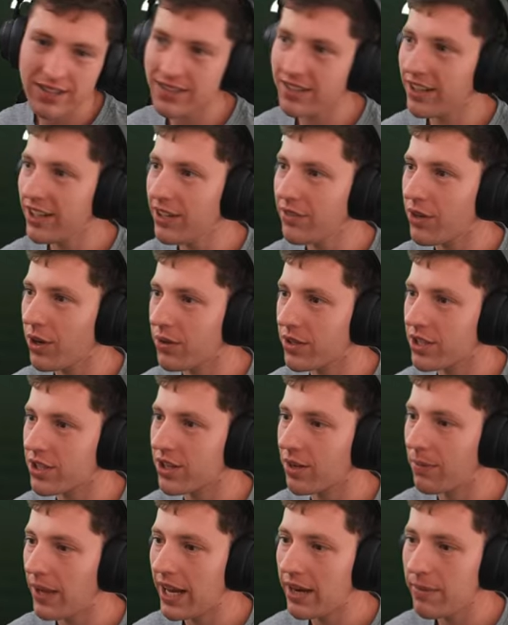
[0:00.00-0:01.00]
reason. I don't even know what they're
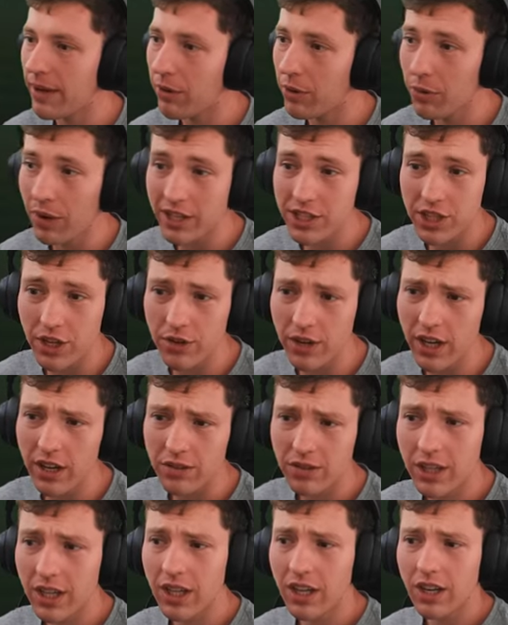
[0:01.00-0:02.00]
complaining about. We won two
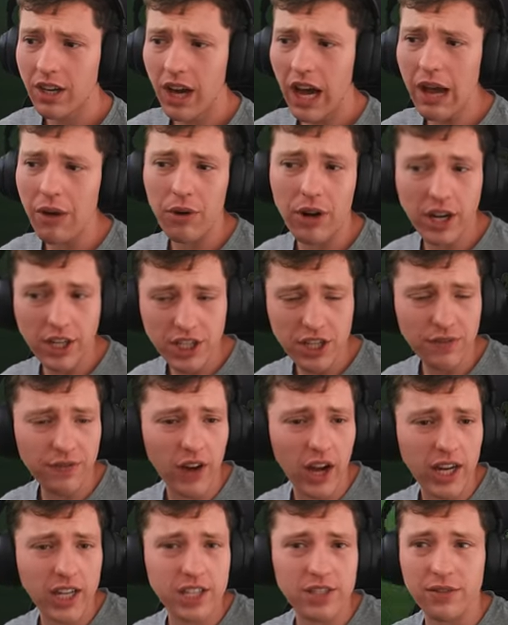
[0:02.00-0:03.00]
nil. Hey, we're actually
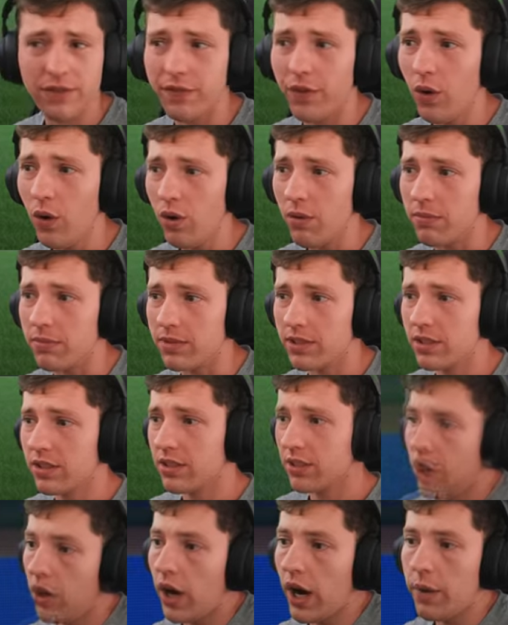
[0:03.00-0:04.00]
finding some form.
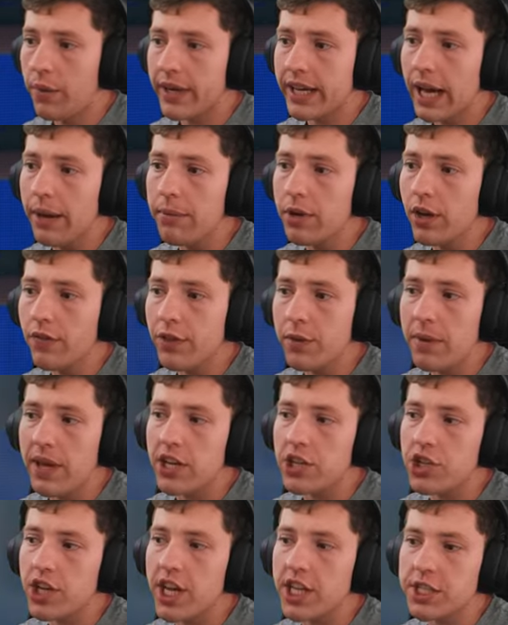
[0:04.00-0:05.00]
Alright, we're coming off the
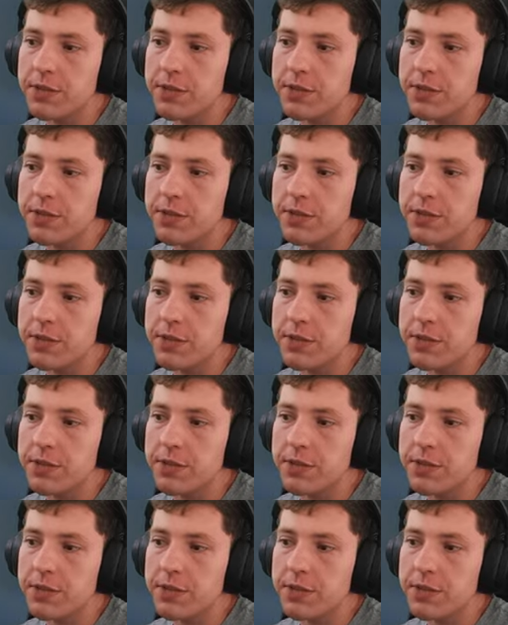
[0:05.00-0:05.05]
bench